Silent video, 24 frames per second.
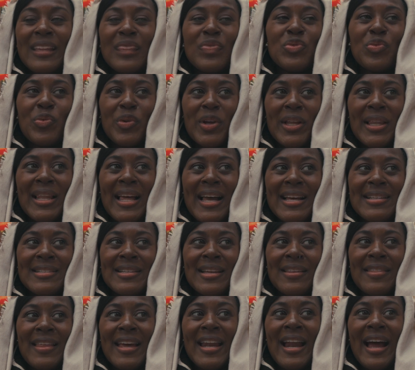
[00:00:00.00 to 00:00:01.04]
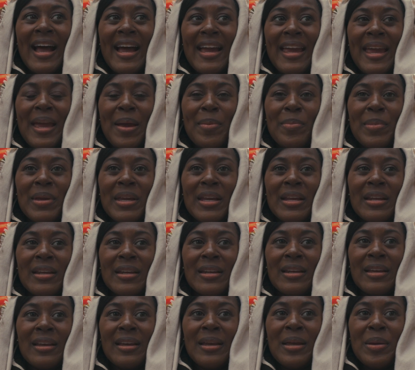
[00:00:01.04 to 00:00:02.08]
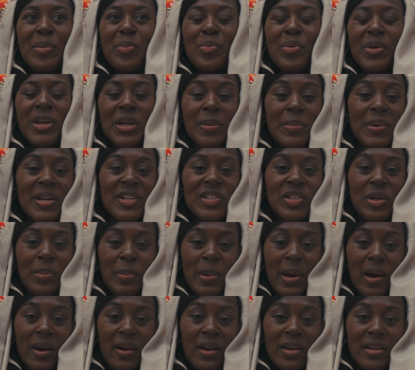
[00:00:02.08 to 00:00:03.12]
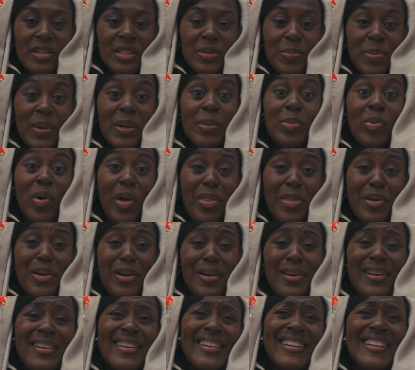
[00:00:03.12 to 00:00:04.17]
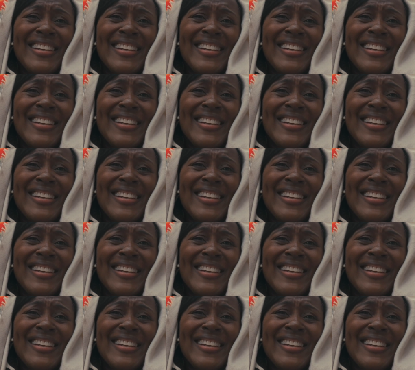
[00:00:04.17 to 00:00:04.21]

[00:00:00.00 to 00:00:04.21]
just realizing that I am in pretty much America's big brother.